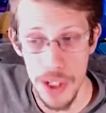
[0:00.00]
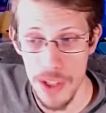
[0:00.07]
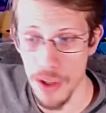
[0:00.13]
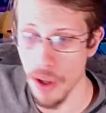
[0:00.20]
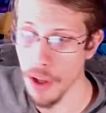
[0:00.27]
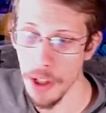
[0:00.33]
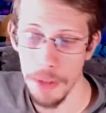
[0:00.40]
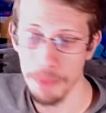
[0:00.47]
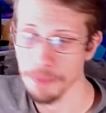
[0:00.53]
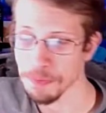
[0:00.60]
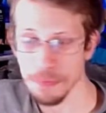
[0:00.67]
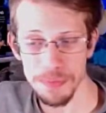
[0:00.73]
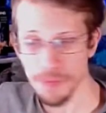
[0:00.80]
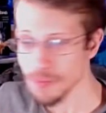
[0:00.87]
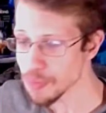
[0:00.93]
on.
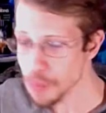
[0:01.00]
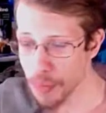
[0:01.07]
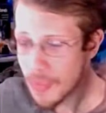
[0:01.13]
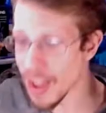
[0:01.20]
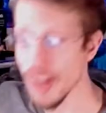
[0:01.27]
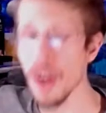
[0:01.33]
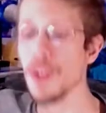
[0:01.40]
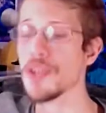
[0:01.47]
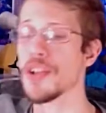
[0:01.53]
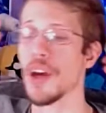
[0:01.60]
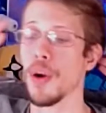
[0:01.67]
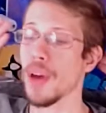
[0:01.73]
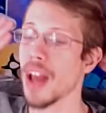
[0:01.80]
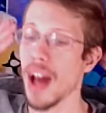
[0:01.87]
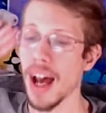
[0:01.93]
And
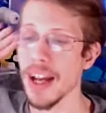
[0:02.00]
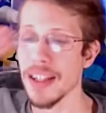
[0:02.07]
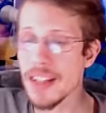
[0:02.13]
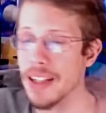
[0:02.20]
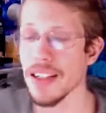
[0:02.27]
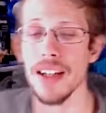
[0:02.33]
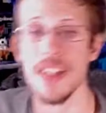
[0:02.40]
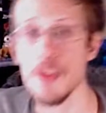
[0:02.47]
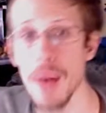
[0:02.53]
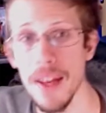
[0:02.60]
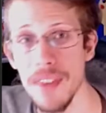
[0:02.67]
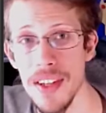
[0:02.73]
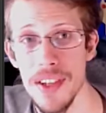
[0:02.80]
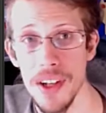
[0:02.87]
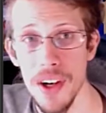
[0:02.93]
also, I didn't expect
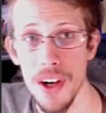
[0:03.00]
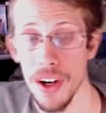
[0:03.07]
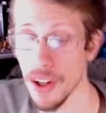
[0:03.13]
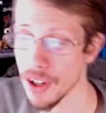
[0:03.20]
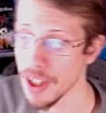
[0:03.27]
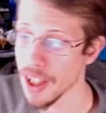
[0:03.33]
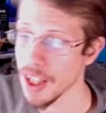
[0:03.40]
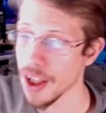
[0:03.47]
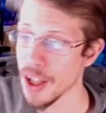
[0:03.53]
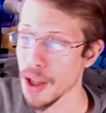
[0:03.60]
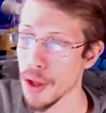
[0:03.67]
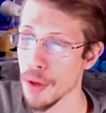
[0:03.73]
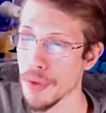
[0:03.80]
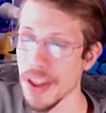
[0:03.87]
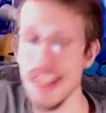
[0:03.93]
this at all.
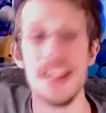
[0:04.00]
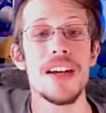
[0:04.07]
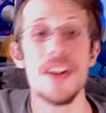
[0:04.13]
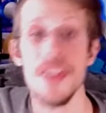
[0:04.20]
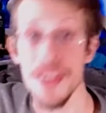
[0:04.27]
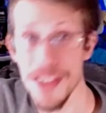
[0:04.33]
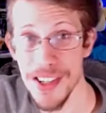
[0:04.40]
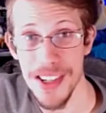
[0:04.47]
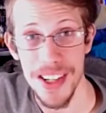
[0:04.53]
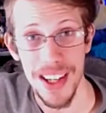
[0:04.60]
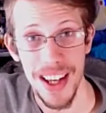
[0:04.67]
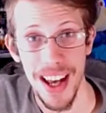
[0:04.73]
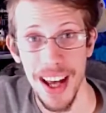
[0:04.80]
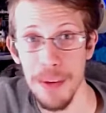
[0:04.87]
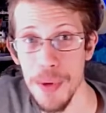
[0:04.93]
The ears.
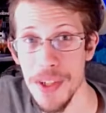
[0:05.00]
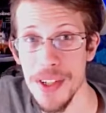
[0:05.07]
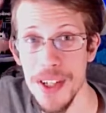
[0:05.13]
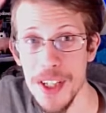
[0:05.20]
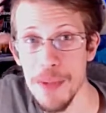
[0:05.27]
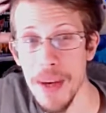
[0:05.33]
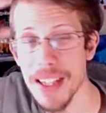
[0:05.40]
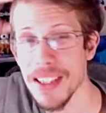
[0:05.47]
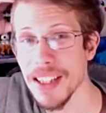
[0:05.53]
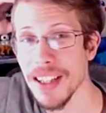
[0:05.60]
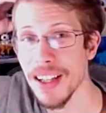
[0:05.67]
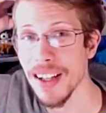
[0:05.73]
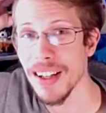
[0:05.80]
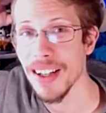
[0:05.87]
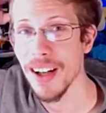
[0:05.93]
I wasn't expecting
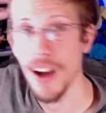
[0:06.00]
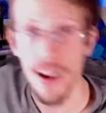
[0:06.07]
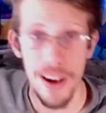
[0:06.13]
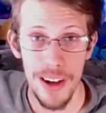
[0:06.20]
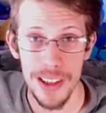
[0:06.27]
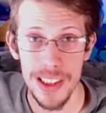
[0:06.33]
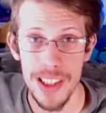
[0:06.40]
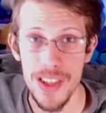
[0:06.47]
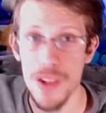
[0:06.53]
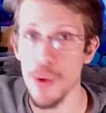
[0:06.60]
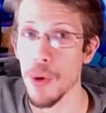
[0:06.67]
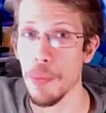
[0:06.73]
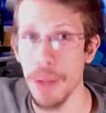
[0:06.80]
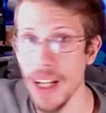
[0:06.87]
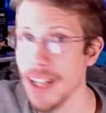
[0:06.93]
hogs or
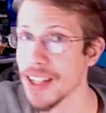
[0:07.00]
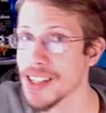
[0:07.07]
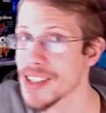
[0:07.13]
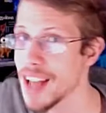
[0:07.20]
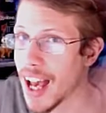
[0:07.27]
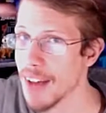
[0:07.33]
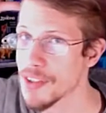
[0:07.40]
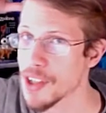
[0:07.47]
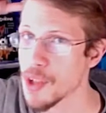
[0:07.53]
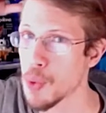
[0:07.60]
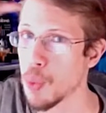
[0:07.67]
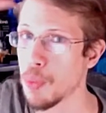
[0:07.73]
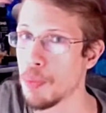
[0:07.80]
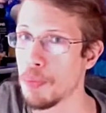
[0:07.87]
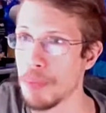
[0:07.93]
pigs to have such
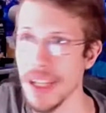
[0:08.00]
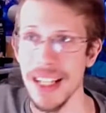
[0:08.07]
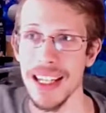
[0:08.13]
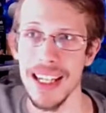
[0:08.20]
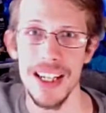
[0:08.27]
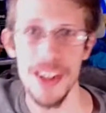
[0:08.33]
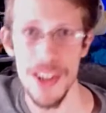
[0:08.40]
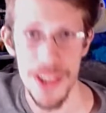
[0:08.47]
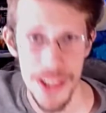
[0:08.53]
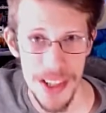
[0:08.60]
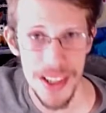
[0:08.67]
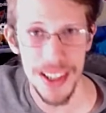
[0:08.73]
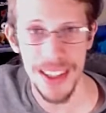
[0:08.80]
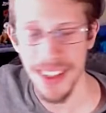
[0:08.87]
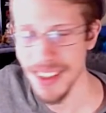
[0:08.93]
big ears.
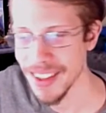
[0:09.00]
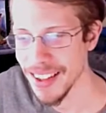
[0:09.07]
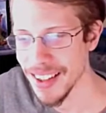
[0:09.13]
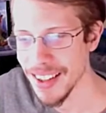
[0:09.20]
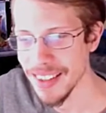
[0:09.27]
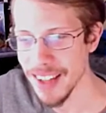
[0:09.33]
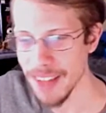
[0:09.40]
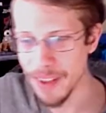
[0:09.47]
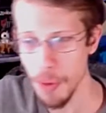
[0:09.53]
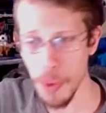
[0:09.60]
They were